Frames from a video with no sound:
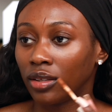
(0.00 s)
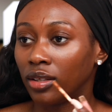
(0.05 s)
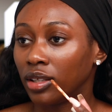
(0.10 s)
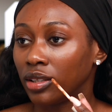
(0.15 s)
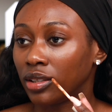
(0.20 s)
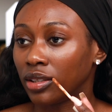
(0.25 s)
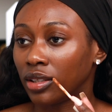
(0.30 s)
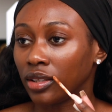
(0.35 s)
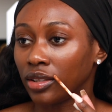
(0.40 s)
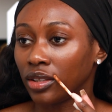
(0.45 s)

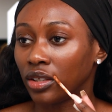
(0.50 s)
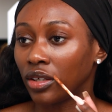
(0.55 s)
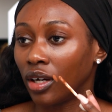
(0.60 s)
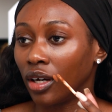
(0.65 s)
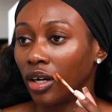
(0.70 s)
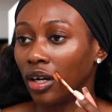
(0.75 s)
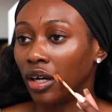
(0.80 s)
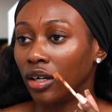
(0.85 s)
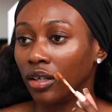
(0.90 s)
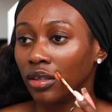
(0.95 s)
This is
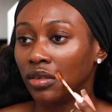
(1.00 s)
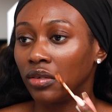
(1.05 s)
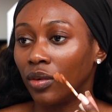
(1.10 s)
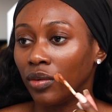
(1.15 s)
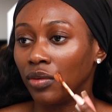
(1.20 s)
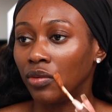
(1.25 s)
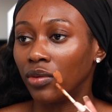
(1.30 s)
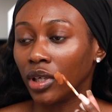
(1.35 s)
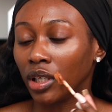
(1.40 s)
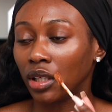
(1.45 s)
the
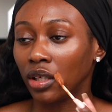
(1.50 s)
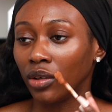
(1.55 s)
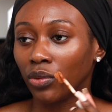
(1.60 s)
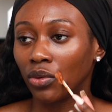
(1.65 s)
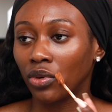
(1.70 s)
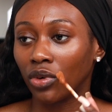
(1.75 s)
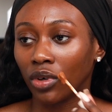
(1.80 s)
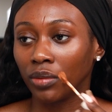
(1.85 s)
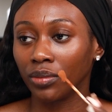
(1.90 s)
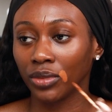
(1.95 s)
really
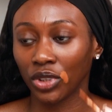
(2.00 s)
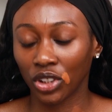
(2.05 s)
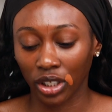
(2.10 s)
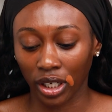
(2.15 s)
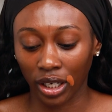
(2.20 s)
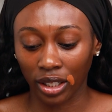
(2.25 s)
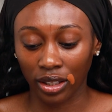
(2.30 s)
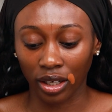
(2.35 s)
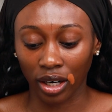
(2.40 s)
warm shade